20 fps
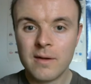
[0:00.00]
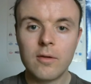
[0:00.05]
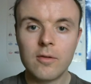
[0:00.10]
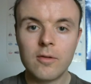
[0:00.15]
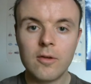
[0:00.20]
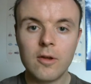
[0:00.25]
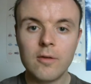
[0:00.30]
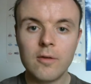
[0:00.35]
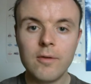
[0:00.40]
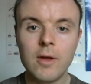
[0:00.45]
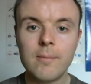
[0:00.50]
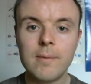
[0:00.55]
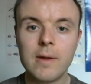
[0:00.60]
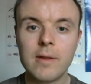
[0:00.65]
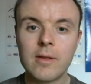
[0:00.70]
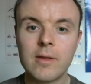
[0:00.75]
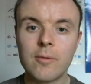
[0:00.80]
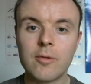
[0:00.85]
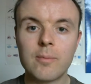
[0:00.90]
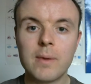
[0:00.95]
So the film
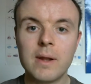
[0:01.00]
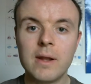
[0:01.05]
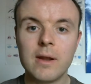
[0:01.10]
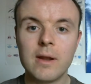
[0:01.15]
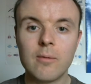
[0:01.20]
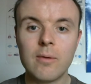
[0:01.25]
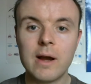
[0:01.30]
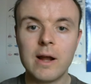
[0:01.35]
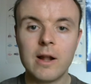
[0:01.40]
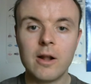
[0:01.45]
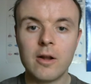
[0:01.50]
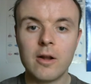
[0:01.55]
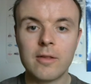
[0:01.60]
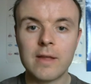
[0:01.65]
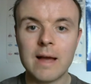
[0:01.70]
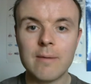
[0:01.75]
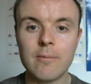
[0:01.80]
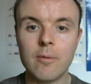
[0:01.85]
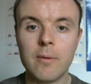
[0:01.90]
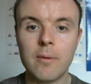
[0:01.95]
ends up spending quite a lot of
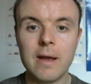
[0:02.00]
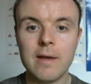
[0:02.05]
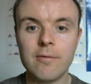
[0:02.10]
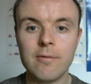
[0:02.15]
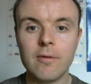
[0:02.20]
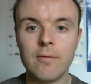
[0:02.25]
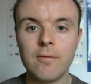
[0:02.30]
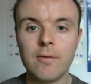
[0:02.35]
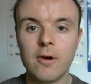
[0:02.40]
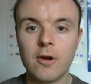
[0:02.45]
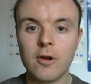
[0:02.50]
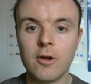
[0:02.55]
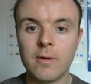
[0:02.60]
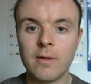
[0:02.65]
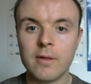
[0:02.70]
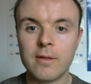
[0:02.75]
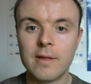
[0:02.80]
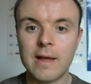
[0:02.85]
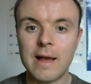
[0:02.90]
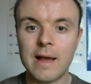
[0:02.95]
time away from Frodo
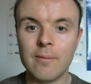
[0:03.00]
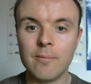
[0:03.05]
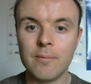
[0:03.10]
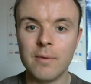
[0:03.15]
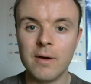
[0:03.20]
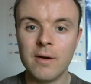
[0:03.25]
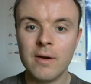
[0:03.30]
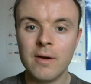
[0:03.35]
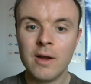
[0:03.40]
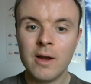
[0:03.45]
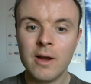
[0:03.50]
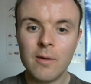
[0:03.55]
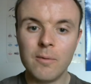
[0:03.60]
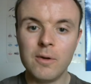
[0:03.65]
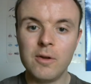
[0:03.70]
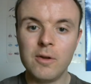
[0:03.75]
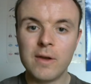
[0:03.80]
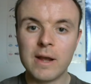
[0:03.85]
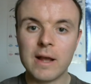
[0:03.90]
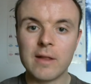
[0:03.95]
and Sam, but
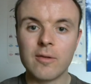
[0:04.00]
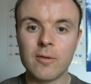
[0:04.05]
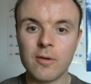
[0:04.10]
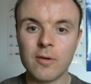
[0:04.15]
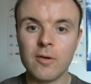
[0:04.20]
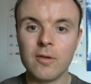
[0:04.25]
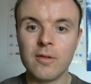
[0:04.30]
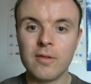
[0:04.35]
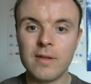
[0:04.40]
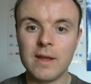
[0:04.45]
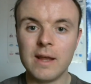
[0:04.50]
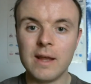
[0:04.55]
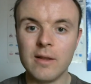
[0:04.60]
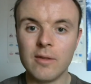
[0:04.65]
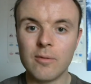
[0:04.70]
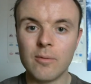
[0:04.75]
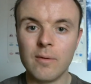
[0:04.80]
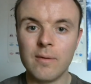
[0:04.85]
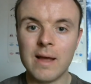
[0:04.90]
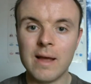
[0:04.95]
we do get some good
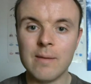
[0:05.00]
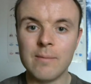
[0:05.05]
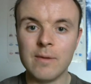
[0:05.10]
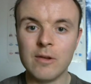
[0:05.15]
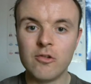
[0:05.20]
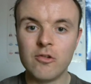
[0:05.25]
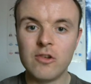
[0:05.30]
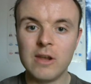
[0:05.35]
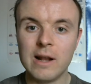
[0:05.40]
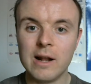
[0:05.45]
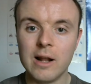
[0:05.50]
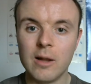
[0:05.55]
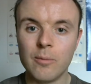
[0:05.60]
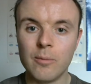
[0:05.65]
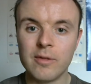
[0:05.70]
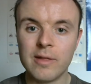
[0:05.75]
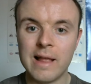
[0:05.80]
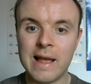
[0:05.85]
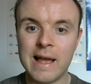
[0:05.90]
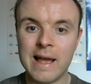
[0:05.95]
scenes with them in
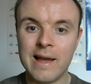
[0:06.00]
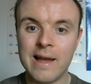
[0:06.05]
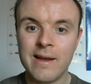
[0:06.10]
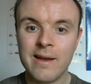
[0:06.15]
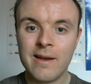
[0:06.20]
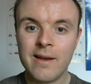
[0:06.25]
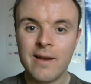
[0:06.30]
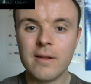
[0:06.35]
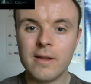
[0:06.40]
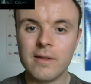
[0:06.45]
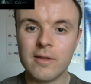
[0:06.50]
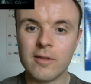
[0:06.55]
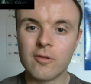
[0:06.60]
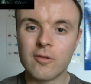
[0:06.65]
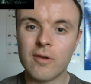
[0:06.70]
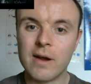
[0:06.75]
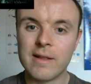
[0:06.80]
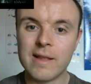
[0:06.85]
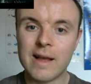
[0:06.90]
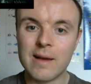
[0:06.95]
Shelob's lair. There's this
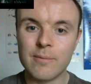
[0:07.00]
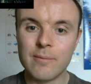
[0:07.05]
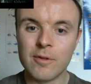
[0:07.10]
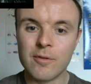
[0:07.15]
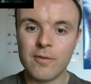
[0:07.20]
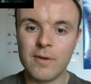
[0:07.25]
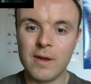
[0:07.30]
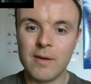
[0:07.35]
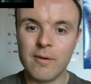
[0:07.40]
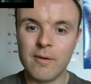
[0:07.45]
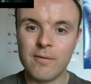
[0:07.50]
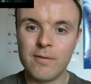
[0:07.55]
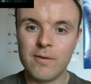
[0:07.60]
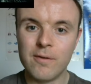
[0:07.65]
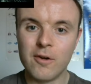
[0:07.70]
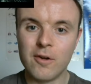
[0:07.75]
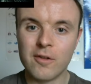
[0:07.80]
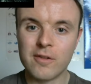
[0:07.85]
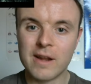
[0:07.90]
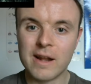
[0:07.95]
great atmosphere when
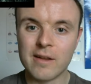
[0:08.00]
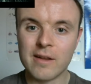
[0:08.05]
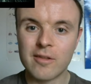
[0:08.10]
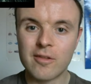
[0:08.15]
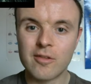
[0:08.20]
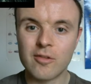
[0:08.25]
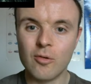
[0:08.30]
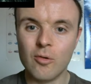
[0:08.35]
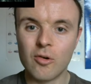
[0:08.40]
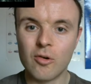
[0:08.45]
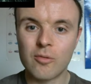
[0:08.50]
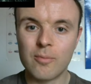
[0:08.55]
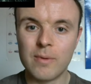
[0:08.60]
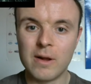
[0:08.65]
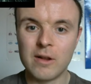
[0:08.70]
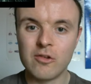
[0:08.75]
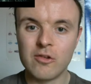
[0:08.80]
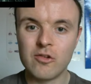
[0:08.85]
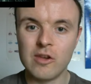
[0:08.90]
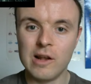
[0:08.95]
Frodo's getting stalked
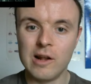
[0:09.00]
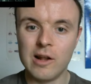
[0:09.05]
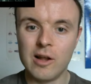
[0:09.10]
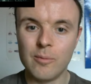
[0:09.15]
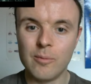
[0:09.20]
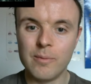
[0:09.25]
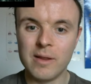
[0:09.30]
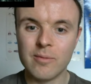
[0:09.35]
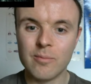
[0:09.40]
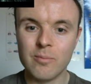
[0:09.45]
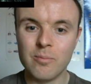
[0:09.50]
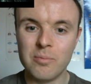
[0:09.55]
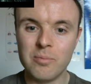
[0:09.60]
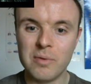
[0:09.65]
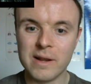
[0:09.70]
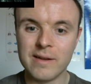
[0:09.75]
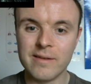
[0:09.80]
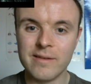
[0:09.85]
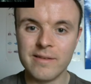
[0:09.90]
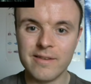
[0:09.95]
by Shelob, this
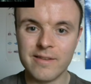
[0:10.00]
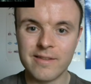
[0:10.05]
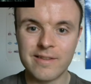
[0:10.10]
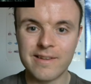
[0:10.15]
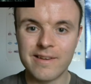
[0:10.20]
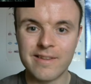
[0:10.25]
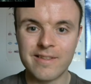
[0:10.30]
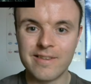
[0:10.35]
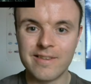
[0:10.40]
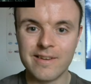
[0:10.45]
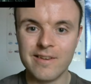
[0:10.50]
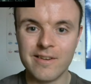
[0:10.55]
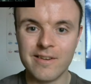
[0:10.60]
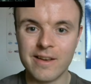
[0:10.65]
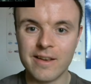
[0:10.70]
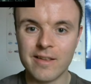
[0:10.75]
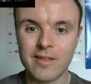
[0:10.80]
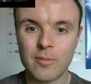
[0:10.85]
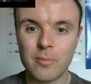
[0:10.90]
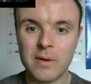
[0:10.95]
big,
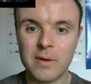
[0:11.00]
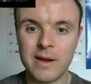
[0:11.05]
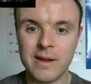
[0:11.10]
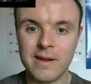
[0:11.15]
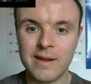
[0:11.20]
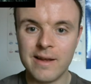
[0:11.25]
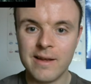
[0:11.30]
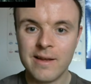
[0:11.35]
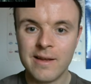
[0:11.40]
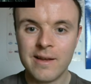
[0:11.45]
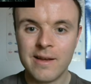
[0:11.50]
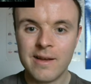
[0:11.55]
disgusting-looking spider.